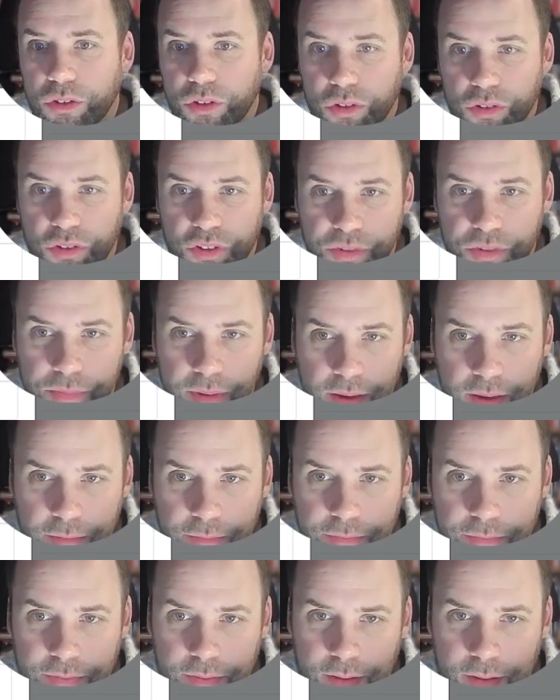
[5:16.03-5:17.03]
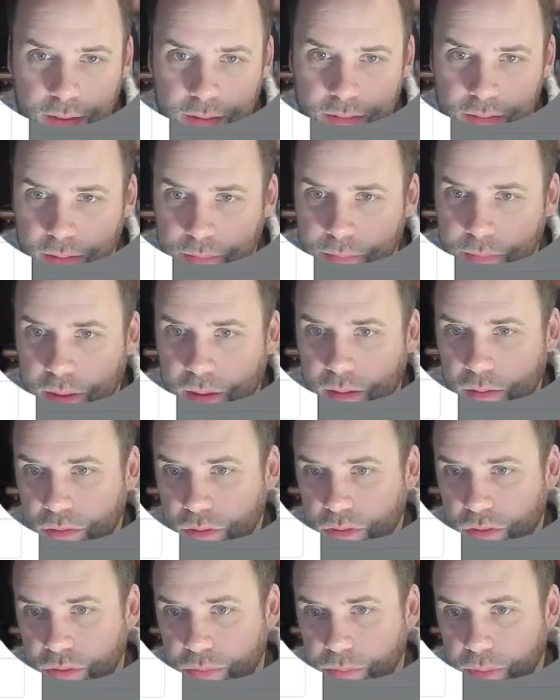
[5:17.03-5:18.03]
Smith and his email
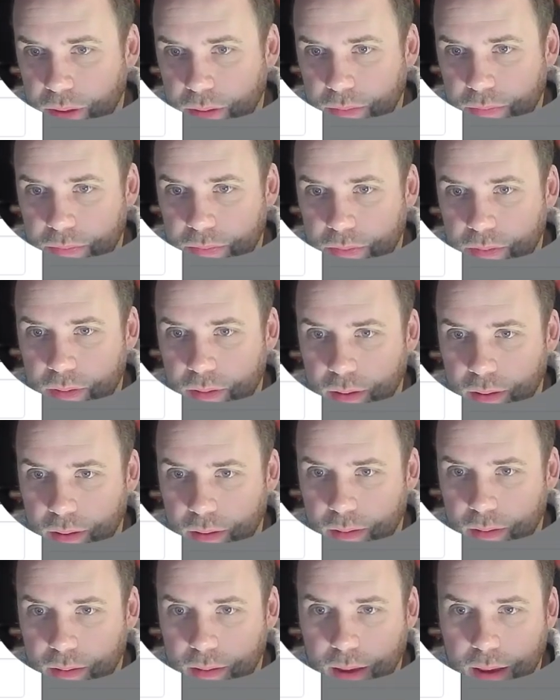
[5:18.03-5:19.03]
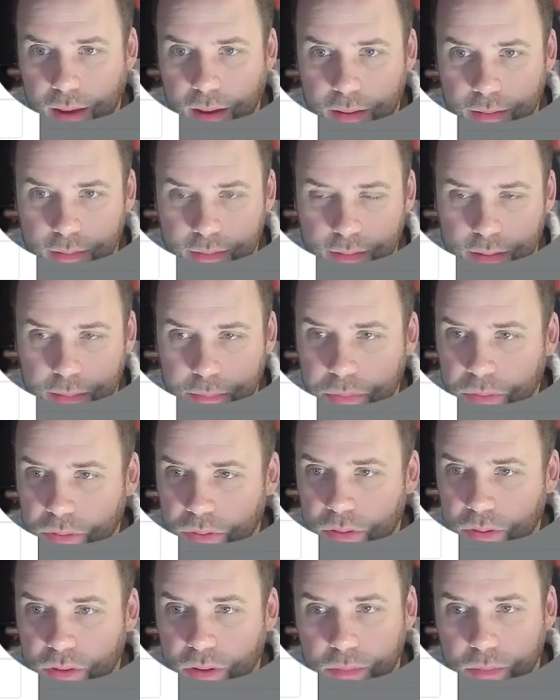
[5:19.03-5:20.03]

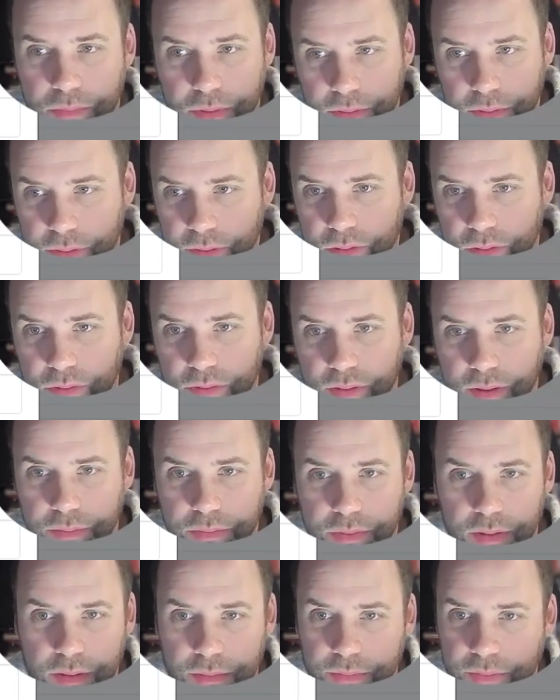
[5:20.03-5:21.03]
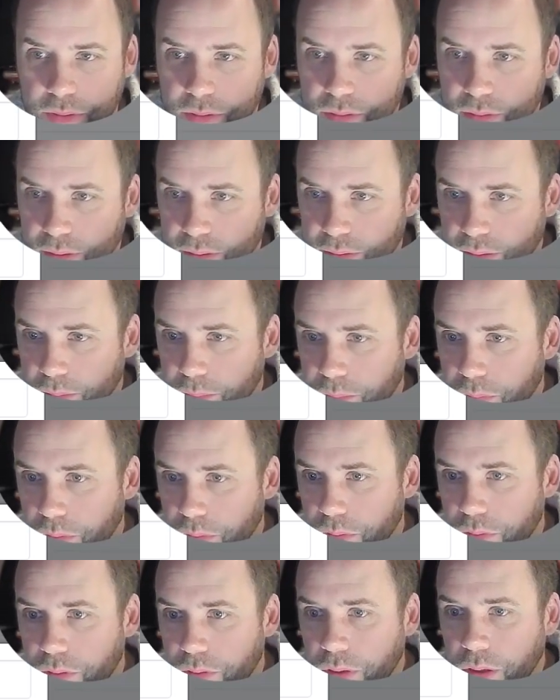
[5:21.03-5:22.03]
johnsmith@example.com, so it just gives you the first
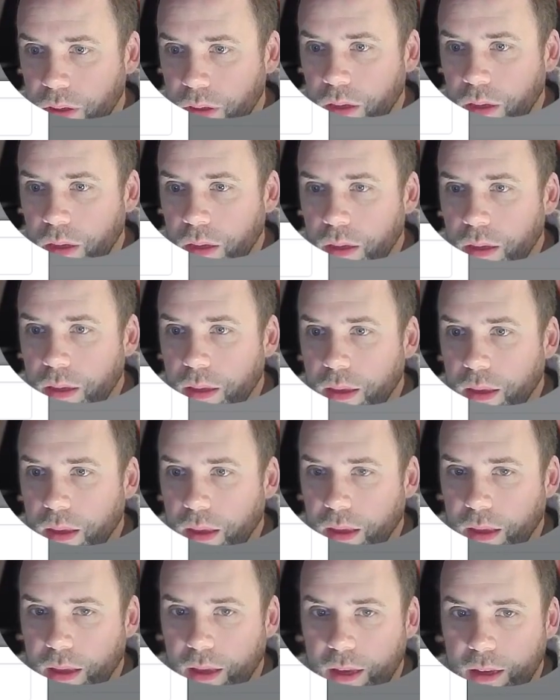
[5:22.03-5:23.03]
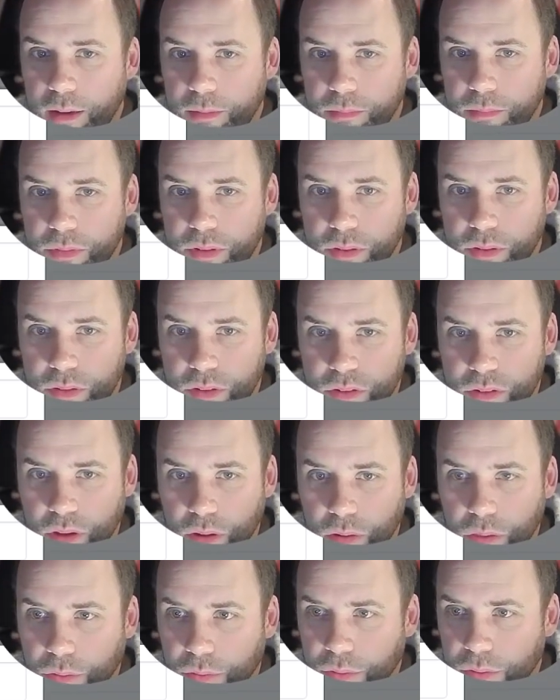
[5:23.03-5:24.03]
examples. So just go
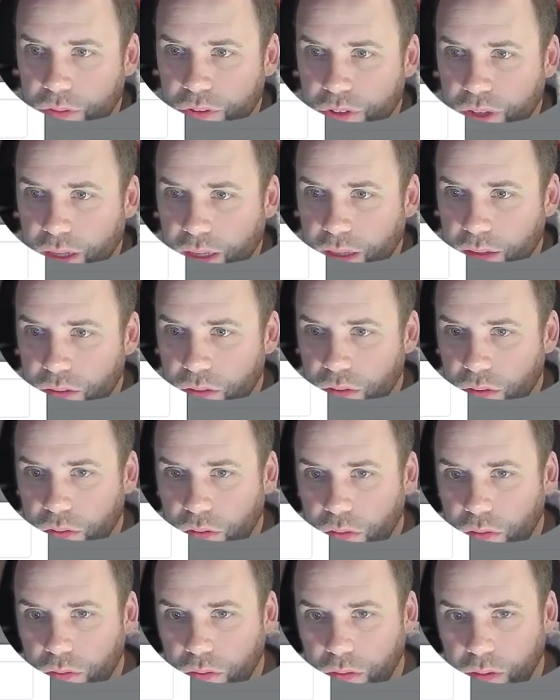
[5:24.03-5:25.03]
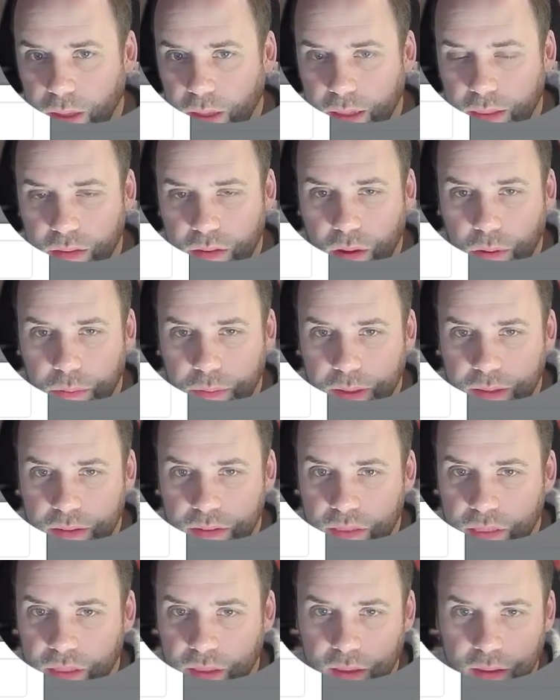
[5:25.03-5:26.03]
through and check it's all in, going
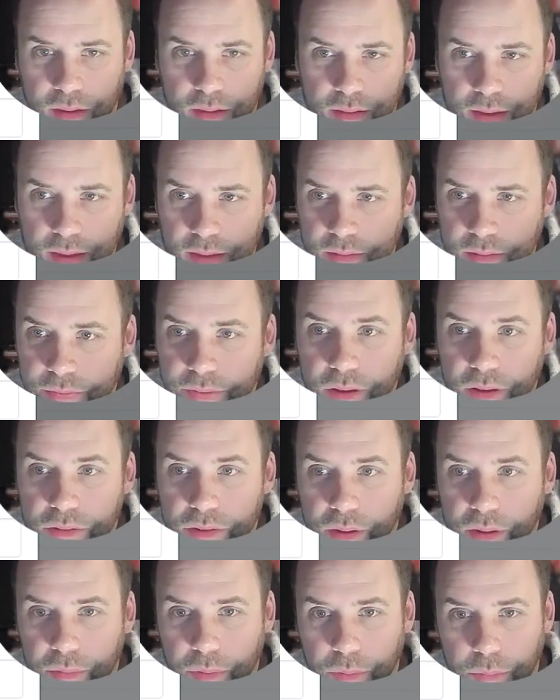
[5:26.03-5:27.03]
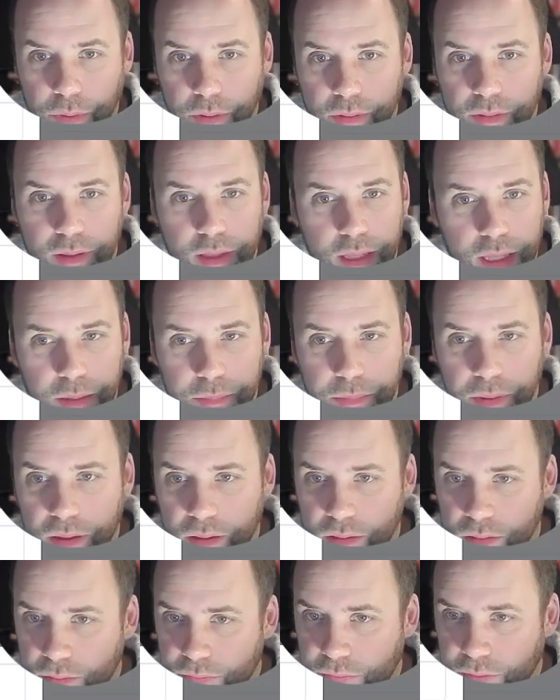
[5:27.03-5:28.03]
into the data fields that we want. Email
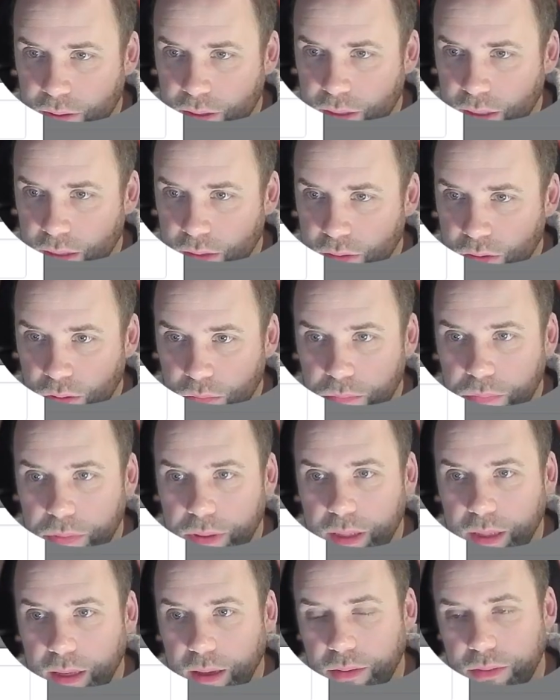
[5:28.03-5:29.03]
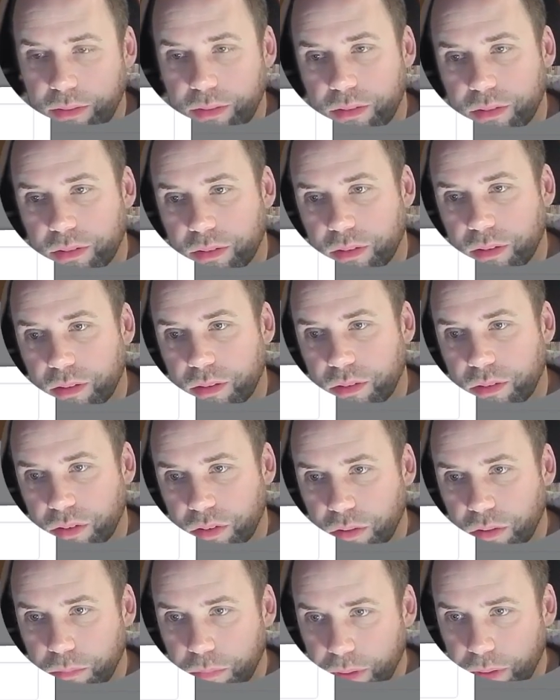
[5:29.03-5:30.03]
is fine. Company goes into
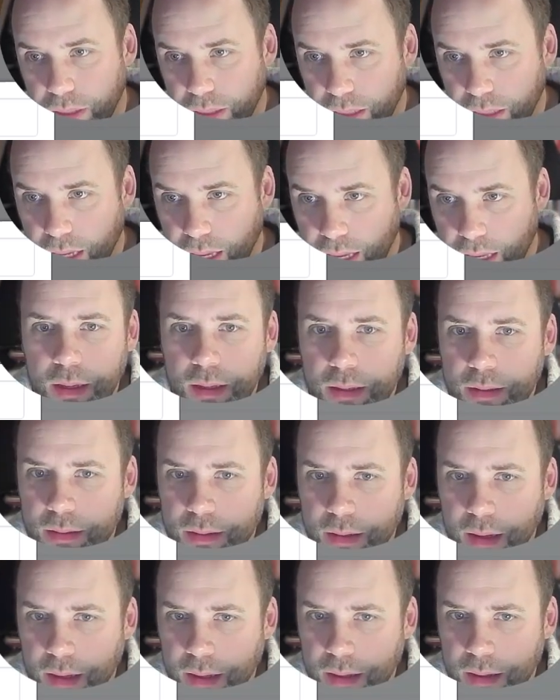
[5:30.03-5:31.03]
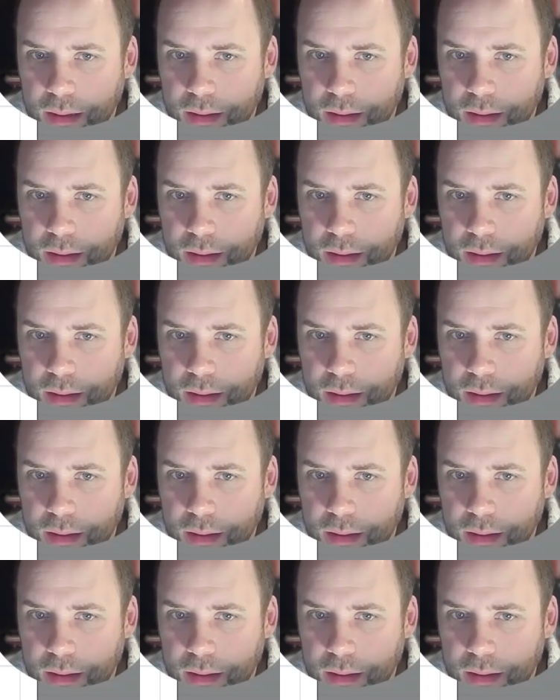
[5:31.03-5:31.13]
company name. Date